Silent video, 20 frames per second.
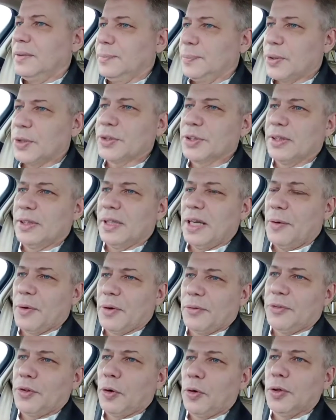Personally, I would
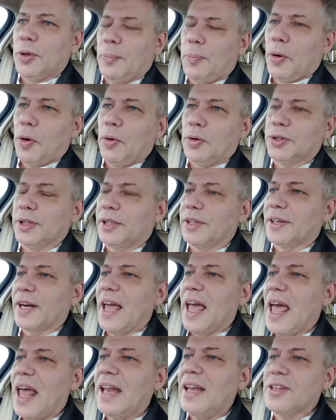have told the Poles, under
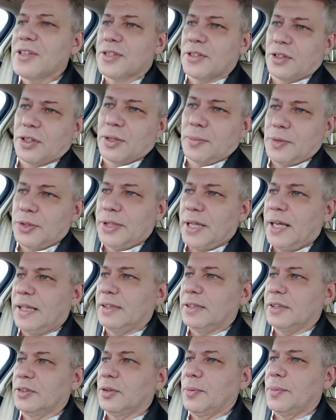any
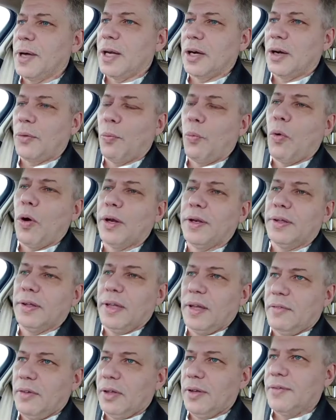circumstances, no matter what
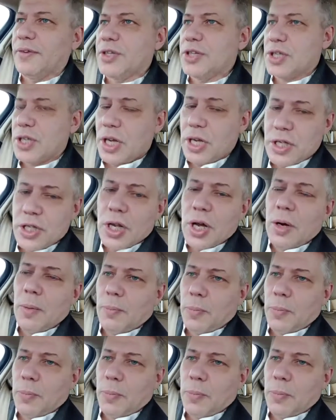level of exchange,